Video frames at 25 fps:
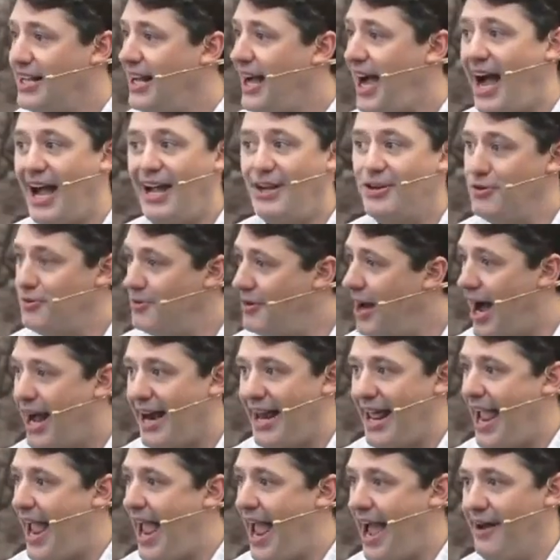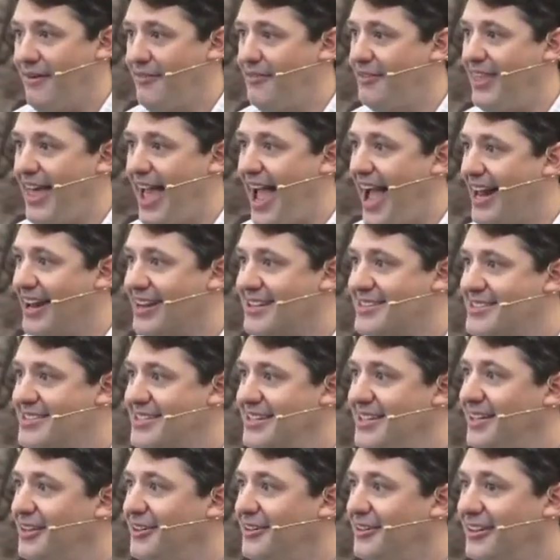I do not have that
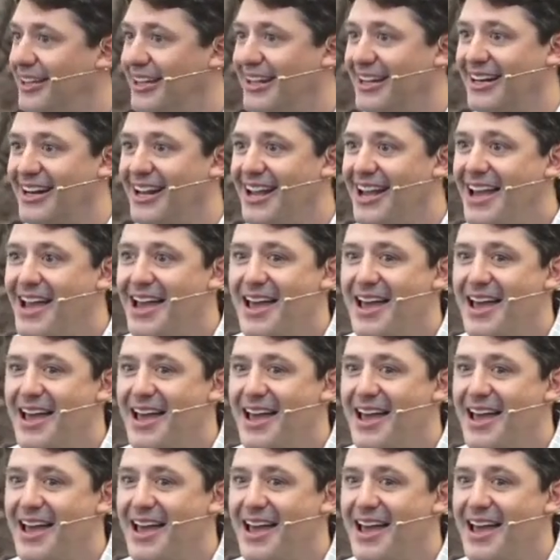skill, and,